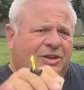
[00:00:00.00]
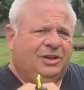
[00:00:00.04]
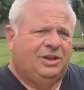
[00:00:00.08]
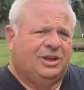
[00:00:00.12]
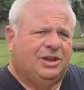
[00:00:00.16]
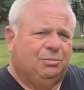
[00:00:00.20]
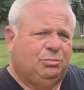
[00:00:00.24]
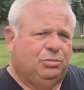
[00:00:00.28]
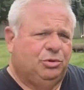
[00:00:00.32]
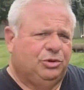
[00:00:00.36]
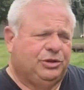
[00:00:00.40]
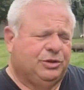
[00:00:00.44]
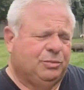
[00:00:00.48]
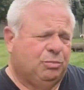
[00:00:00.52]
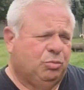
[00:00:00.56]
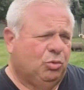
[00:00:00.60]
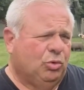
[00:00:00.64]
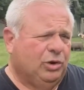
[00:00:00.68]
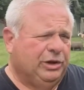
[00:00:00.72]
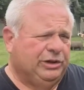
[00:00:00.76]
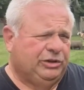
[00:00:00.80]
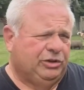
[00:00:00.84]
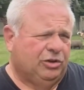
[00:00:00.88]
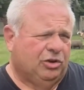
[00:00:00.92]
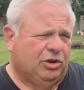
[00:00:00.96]
and put the
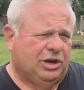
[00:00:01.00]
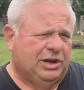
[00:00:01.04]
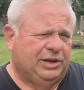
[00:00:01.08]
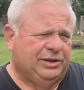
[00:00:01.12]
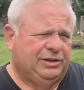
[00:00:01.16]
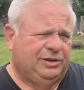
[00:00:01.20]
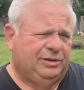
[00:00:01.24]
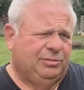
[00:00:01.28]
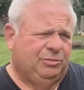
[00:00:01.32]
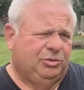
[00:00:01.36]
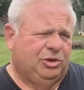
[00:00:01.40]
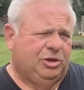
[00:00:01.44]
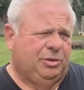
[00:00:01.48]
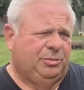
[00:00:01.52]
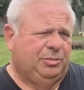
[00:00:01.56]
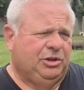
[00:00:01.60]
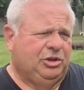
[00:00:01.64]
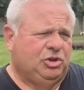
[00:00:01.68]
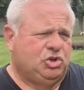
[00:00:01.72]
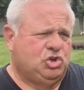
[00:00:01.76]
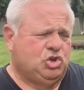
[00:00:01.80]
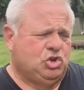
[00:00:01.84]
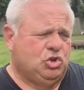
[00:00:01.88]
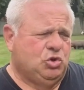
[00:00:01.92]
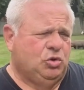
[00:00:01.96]
point on. I'm going to be
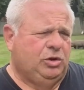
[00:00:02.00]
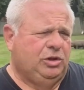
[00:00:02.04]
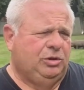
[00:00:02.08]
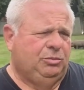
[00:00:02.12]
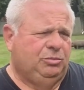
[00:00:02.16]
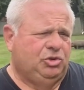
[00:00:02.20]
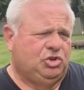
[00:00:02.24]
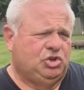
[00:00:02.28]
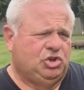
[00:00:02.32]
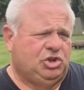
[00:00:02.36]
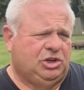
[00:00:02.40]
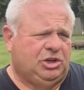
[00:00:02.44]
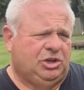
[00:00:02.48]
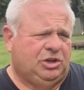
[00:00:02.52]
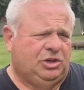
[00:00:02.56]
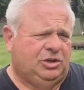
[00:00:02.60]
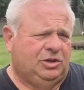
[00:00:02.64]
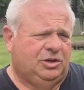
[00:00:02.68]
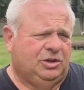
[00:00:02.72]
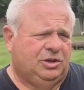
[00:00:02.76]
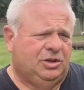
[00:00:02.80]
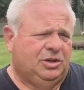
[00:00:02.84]
a shooting machine.